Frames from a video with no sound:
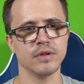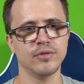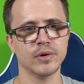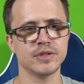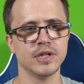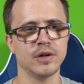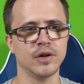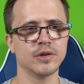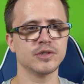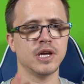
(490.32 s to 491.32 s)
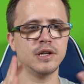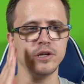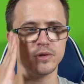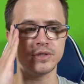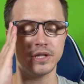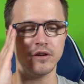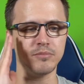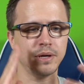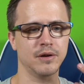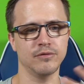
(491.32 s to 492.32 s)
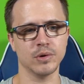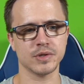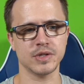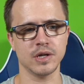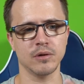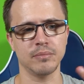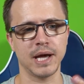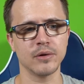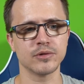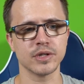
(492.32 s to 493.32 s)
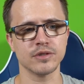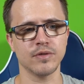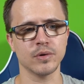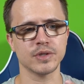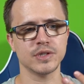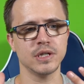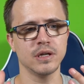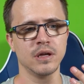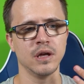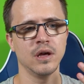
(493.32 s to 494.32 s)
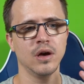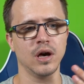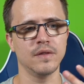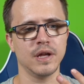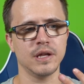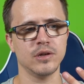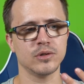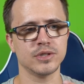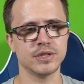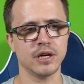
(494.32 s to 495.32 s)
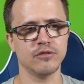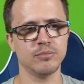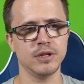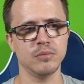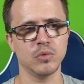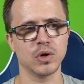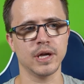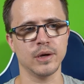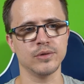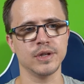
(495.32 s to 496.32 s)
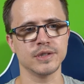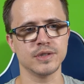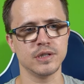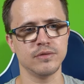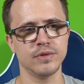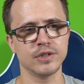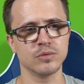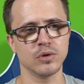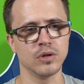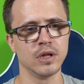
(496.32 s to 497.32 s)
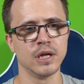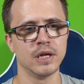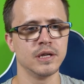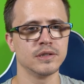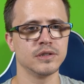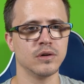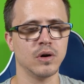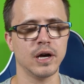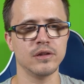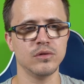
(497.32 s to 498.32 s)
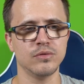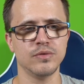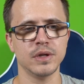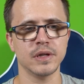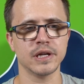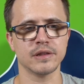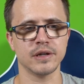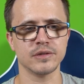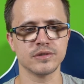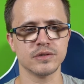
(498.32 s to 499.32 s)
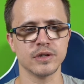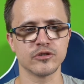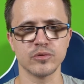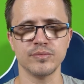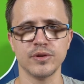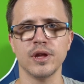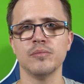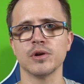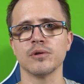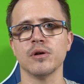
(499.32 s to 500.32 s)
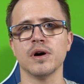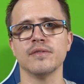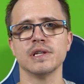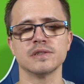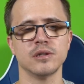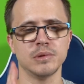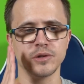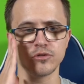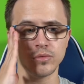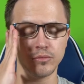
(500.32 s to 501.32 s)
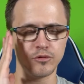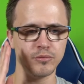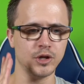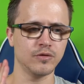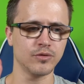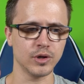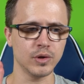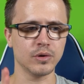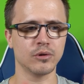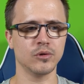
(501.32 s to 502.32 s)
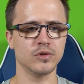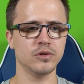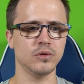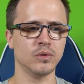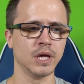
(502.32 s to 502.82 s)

understanding yourself better, focusing on boundaries, focusing on letting yourself be more healthy as an individual. So I do feel like there's room for them to grow, obviously, but there's room for you to grow too.